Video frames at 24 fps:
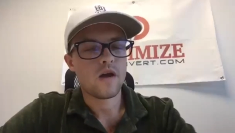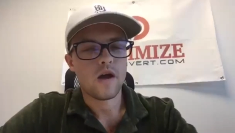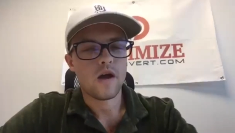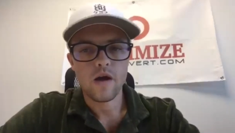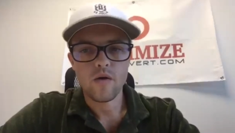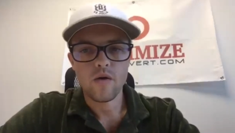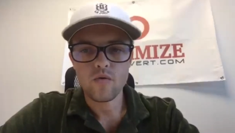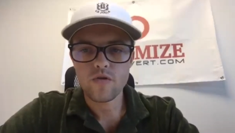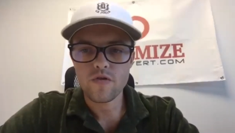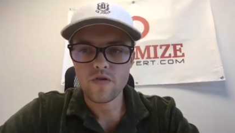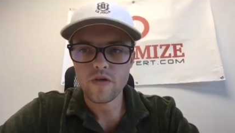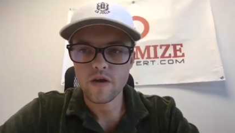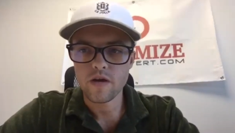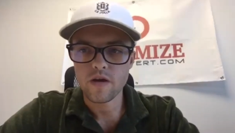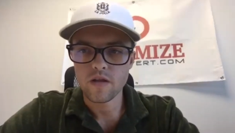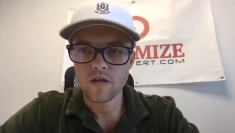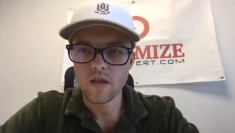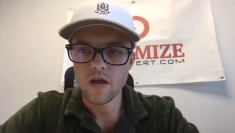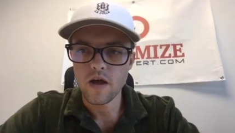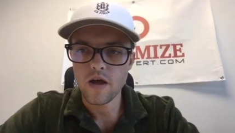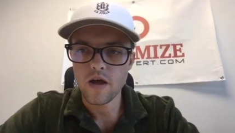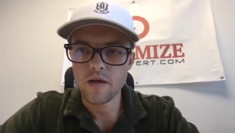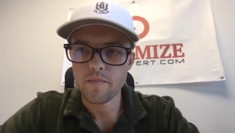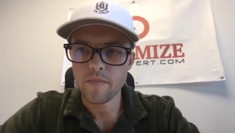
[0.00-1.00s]
I would say a
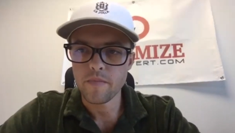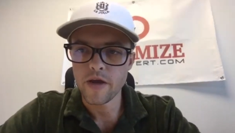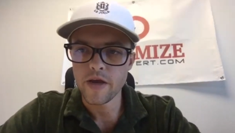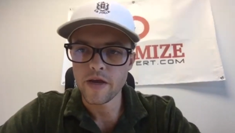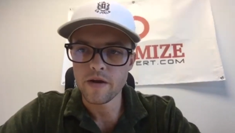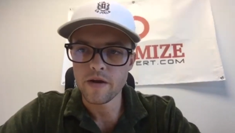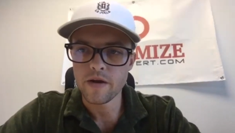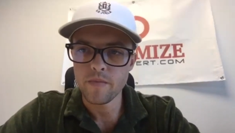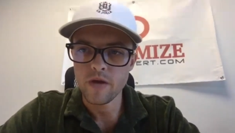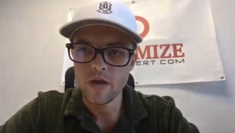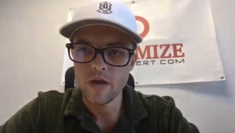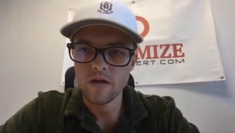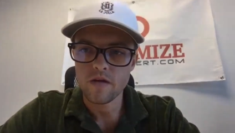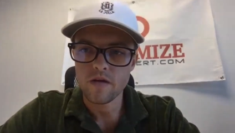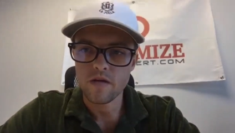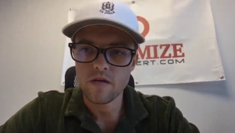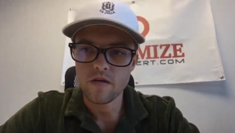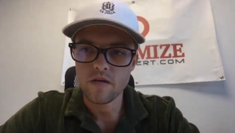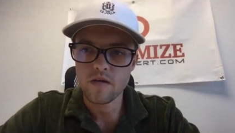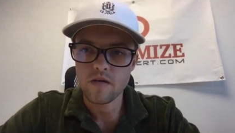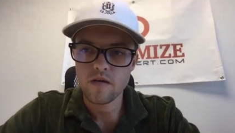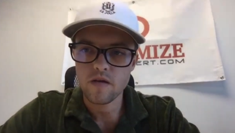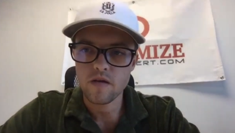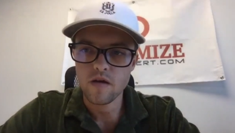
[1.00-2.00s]
lot, man. I mean,
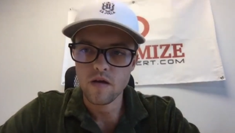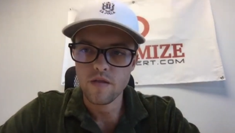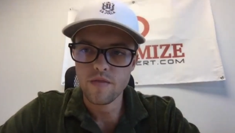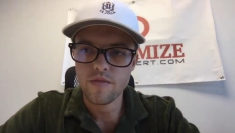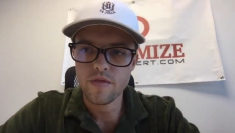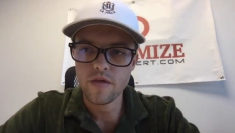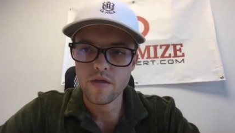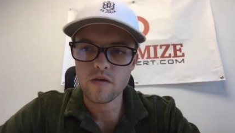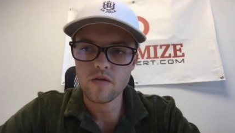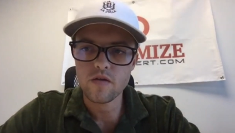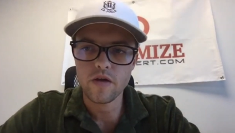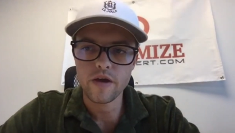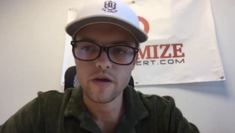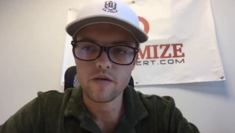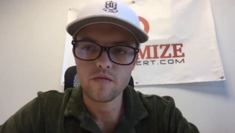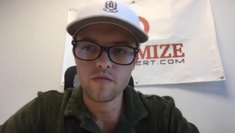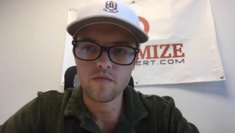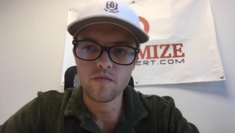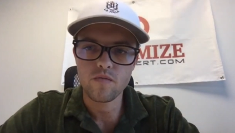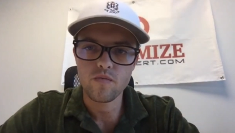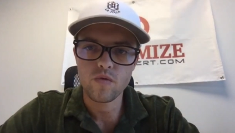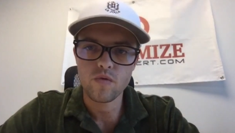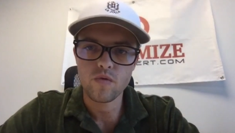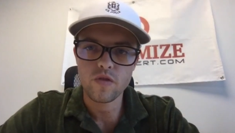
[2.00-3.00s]
I think like
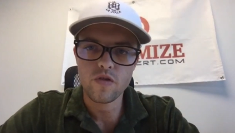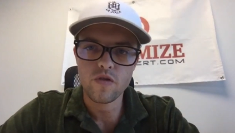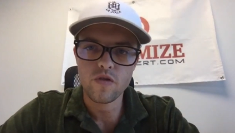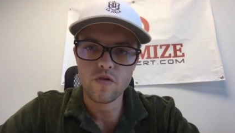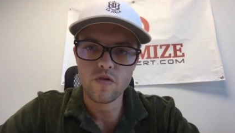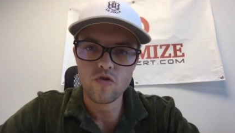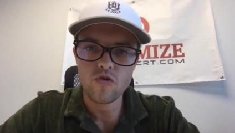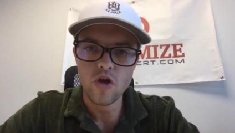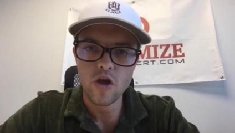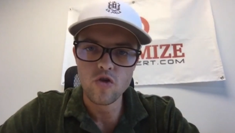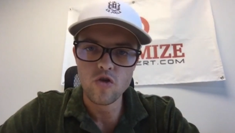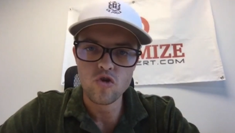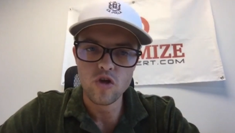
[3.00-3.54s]
what's changed